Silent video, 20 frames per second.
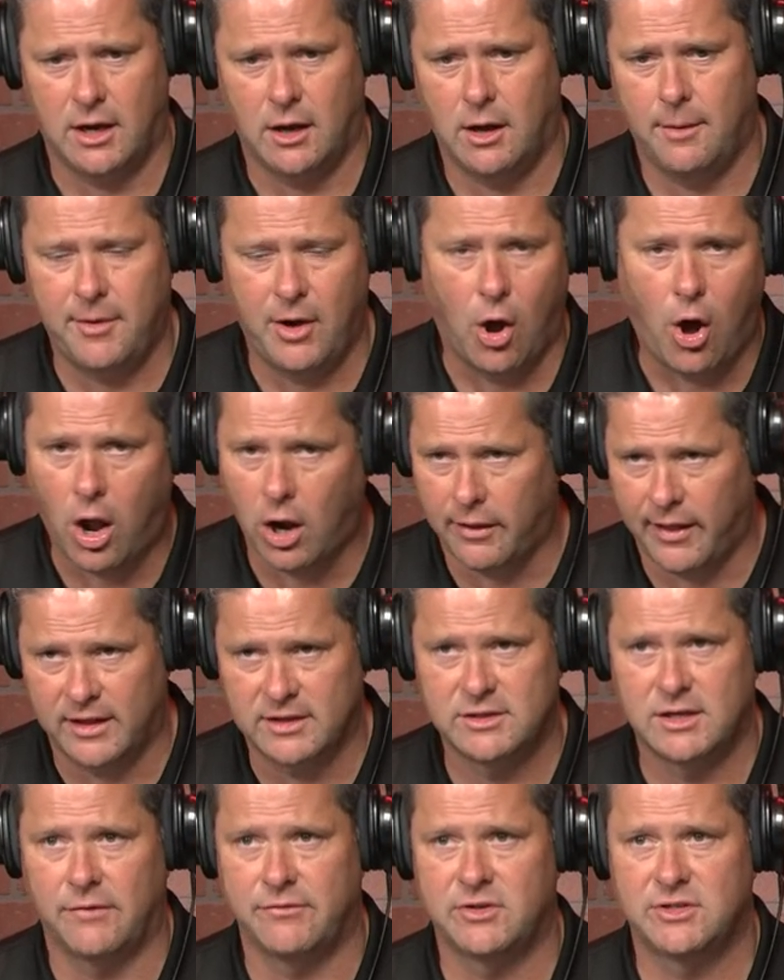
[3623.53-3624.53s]
I mean, all of
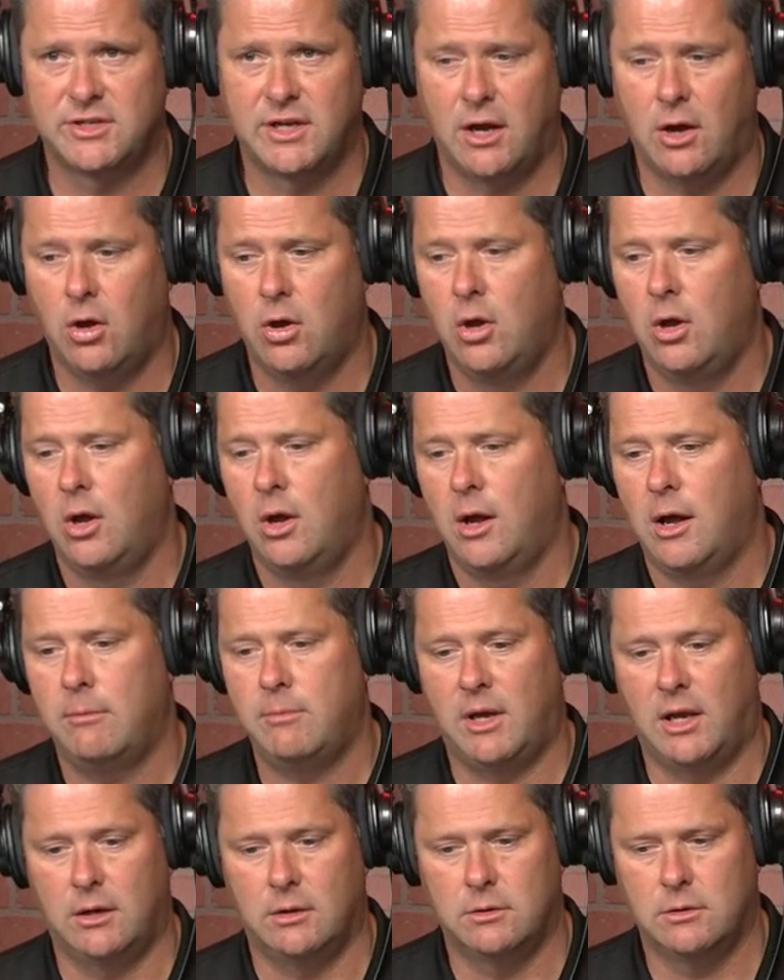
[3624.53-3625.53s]
that's tough to sell. I
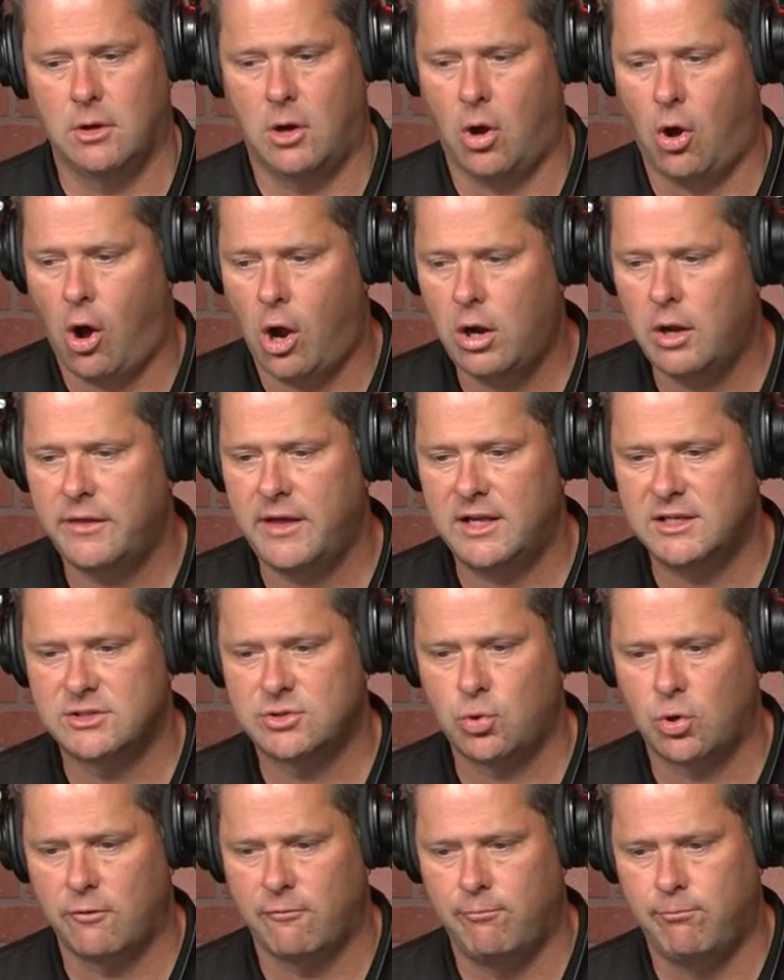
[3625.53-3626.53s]
mean, all of these
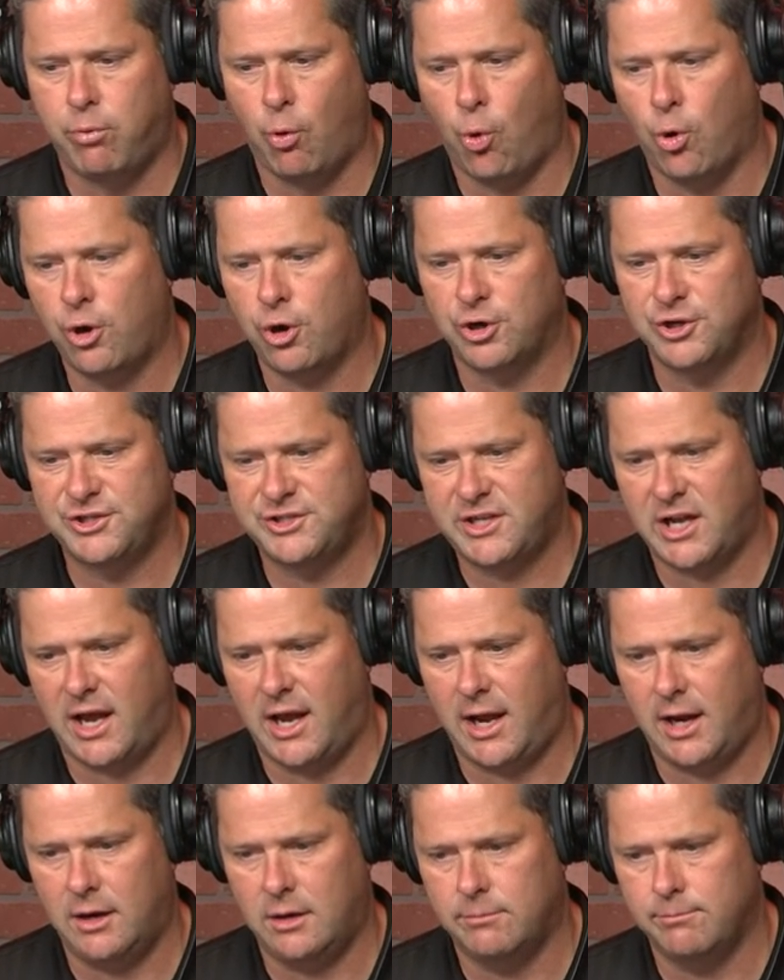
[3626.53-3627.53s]
sort of border
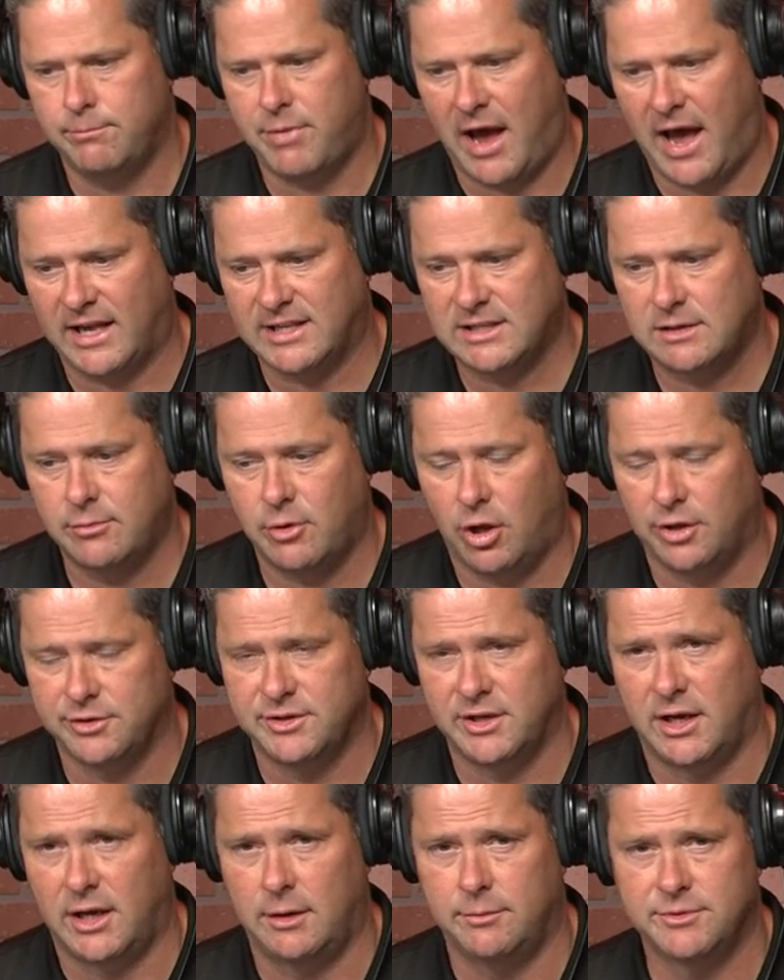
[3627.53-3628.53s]
state basketball
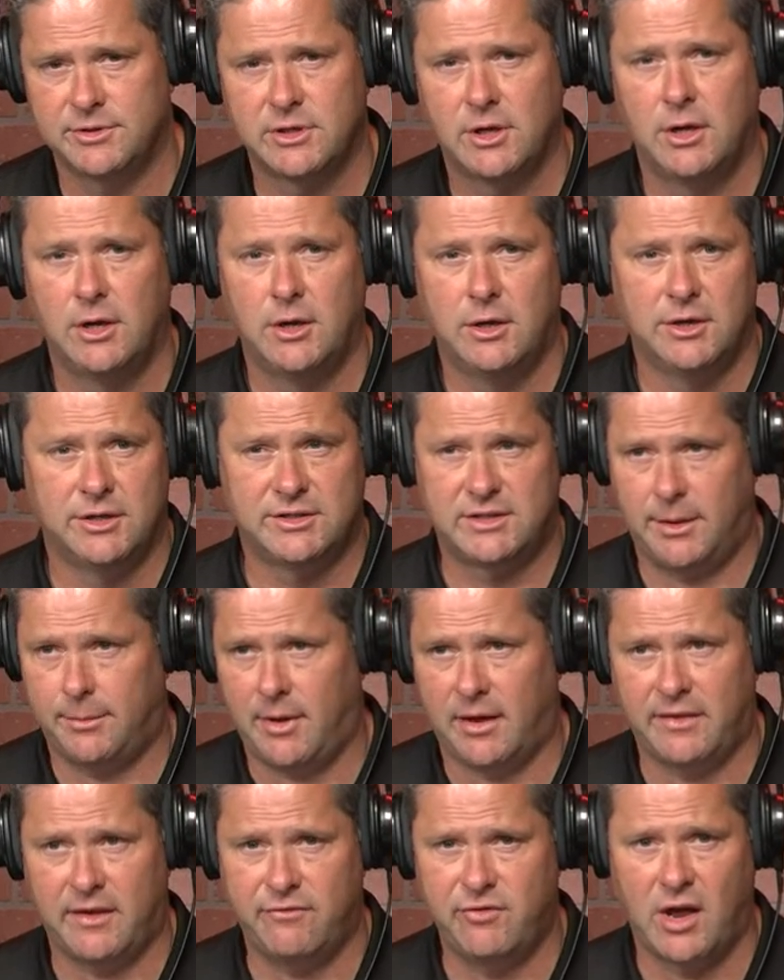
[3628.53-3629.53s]
teams seem
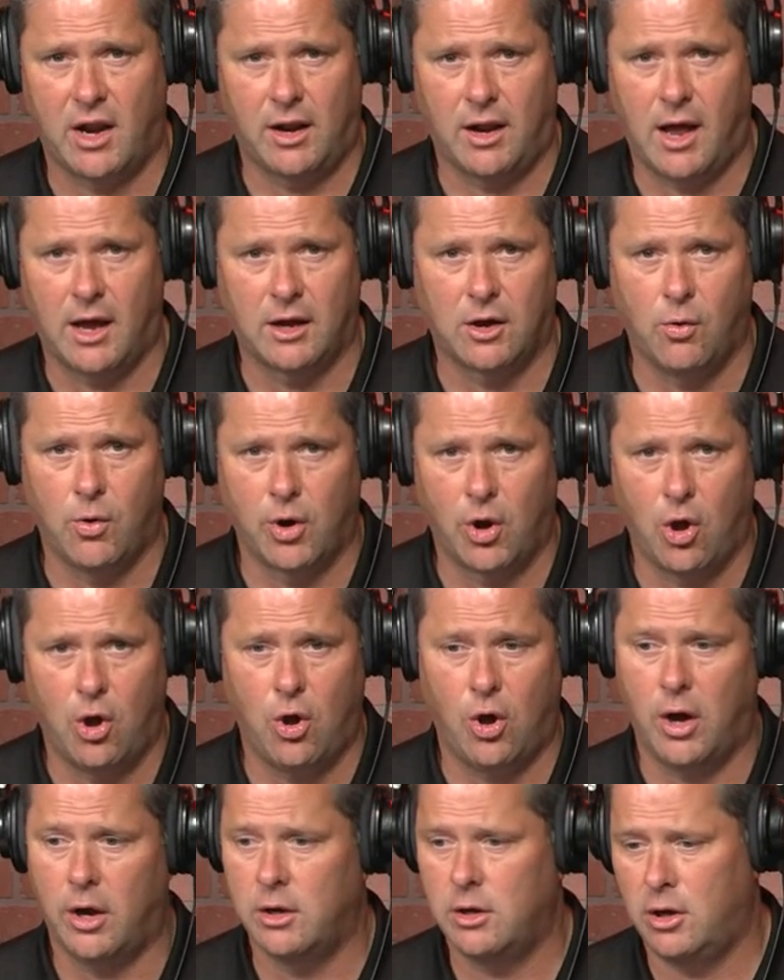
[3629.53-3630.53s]
like they've got a lot going on.